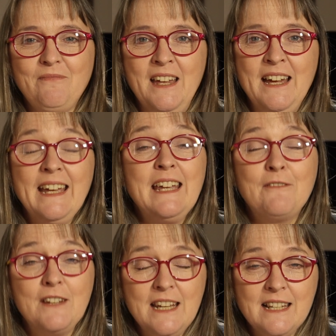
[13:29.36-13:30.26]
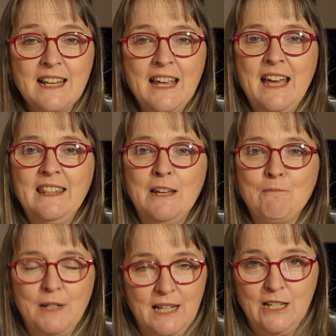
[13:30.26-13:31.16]
If it is, then
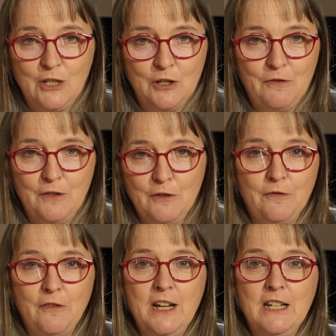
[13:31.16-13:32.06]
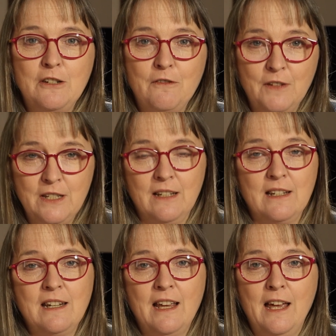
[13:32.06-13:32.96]
please do feel free to
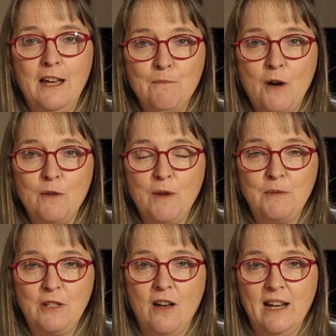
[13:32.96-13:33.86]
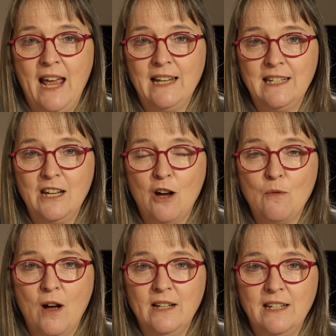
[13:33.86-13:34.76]
visit my website at
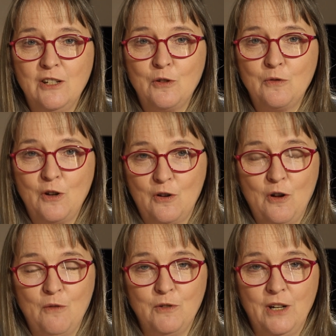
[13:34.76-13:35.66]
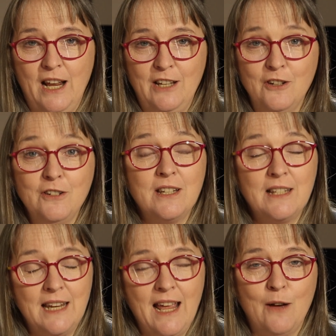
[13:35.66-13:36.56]
diydigital.com.au to
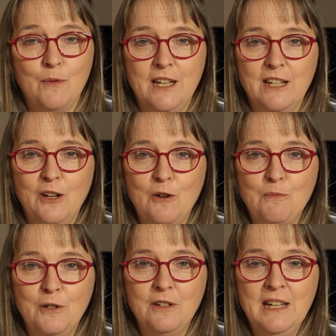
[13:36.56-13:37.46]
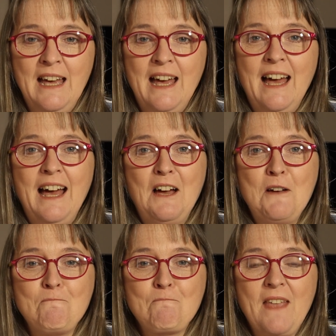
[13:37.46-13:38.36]
see how we can help you.
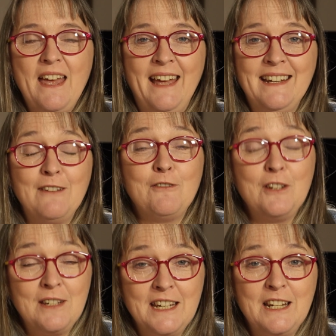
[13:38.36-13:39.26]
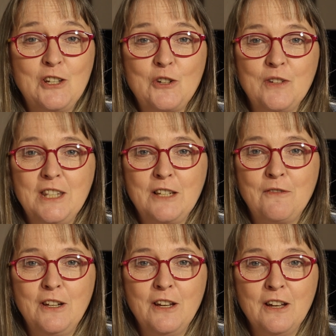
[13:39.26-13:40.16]
And if you did enjoy this
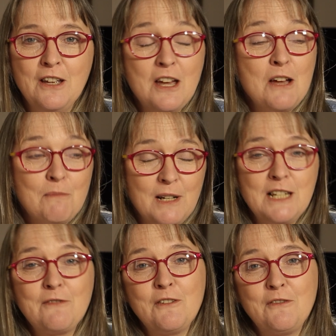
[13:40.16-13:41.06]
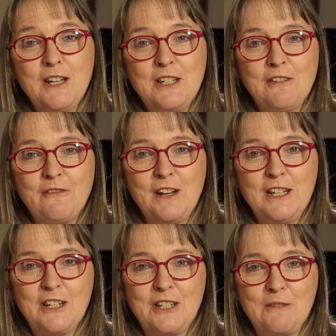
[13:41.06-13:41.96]
video, please feel free
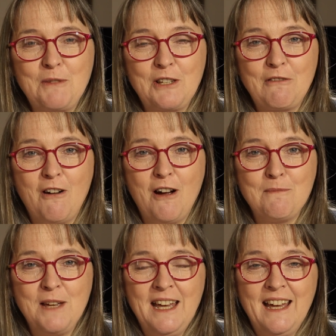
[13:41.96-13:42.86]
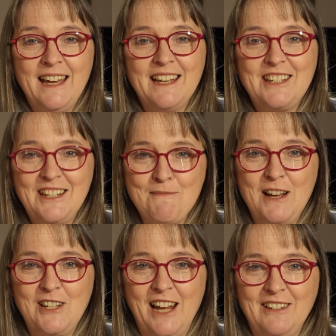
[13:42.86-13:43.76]
to subscribe to my
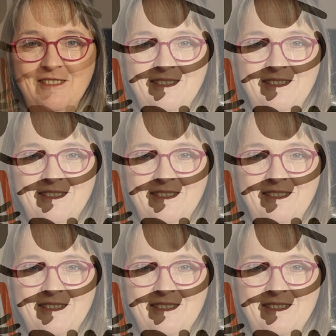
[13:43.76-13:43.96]
channel.